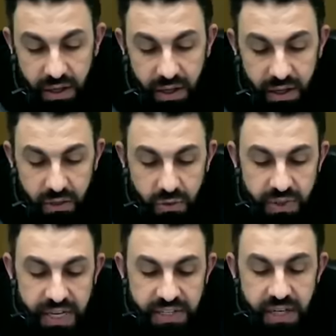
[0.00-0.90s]
Rasul
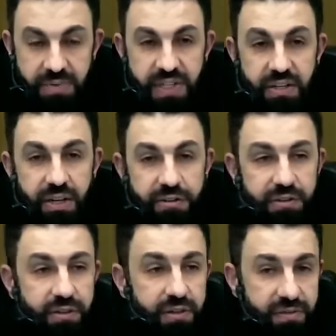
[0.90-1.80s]
Sallallahu Alaihi Wasallam said, a
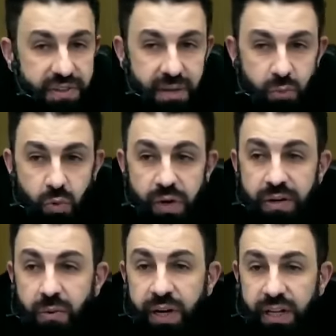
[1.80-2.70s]
third of them will run
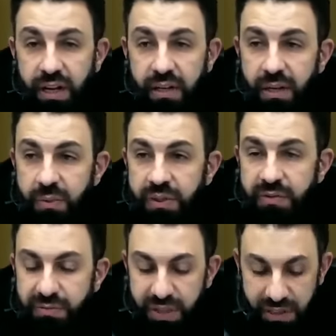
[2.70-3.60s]
away. Allah will
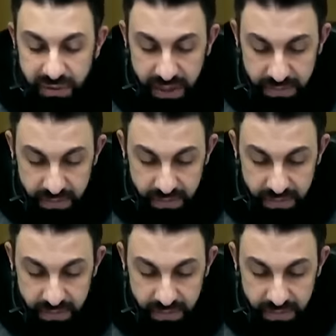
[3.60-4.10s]
never forgive them